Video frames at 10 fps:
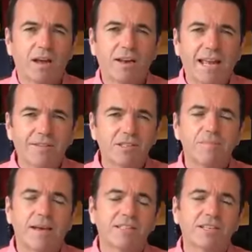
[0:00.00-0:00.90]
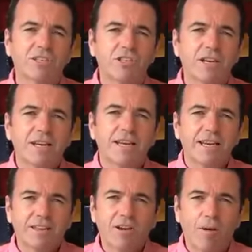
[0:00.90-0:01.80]
leave us a message
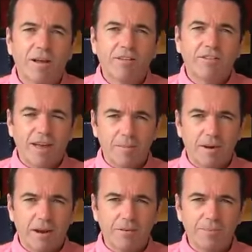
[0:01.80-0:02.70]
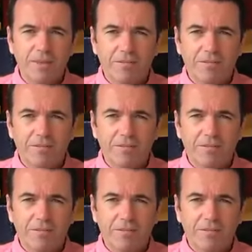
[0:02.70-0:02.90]
in the comments down below.